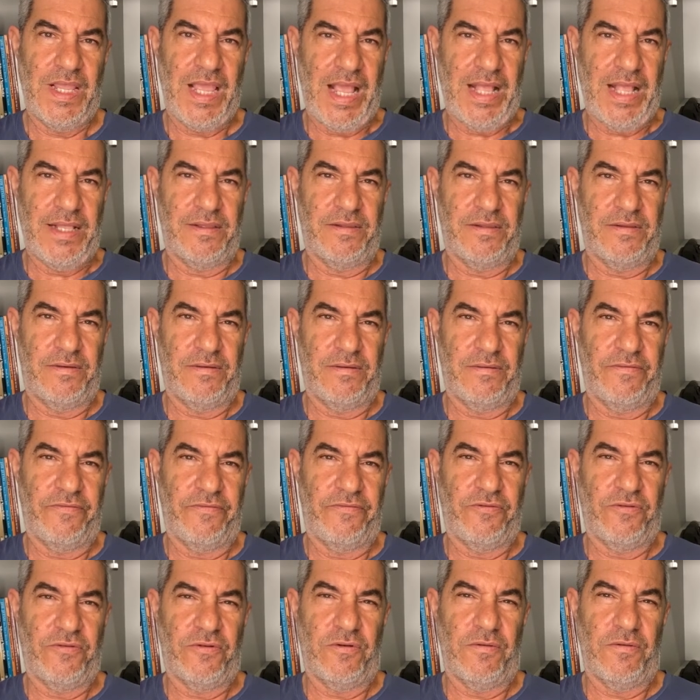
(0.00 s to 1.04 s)
and
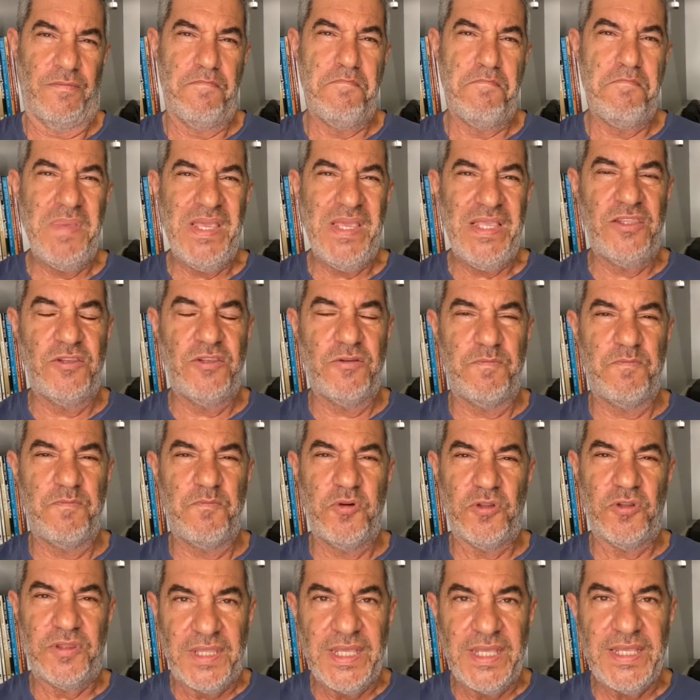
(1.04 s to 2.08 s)
for me to
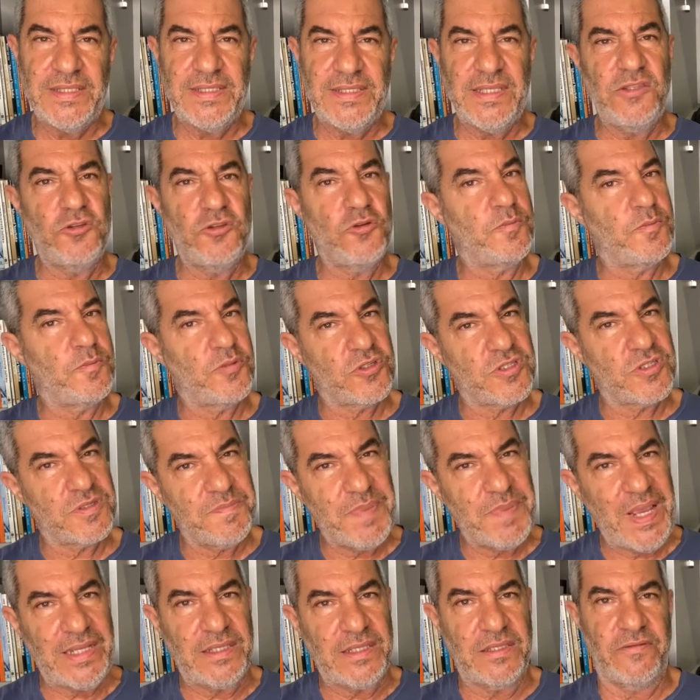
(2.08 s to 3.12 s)
put things into
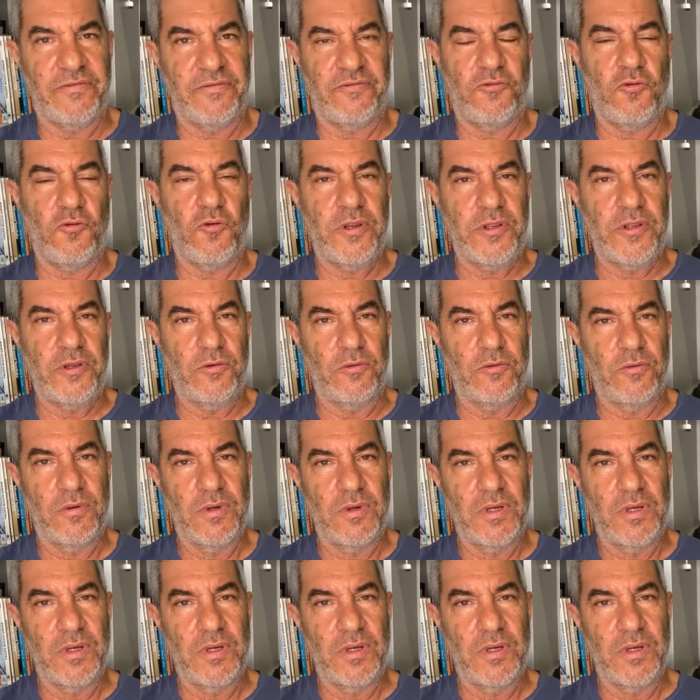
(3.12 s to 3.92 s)
perspective for you,